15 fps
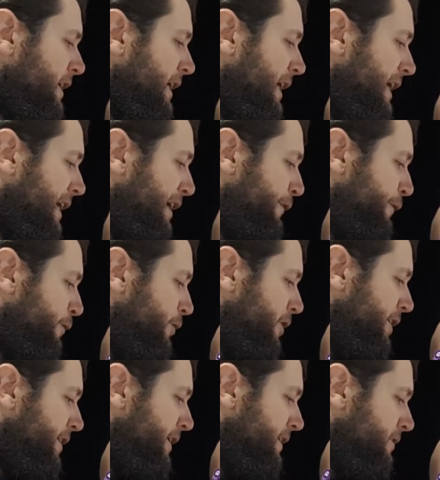R for
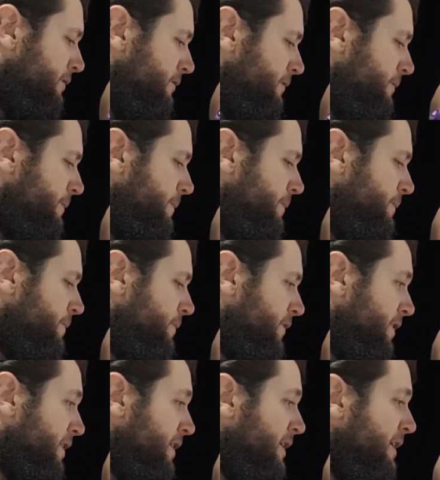right angle,
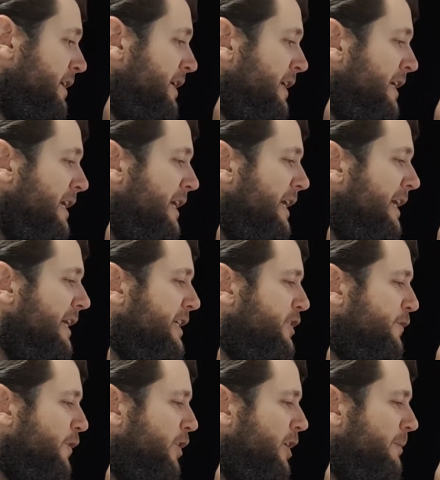H
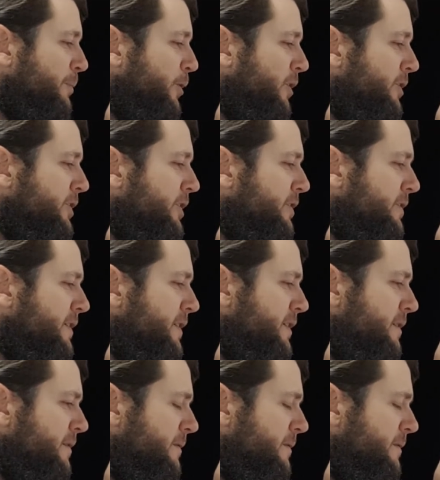for hypotenuse,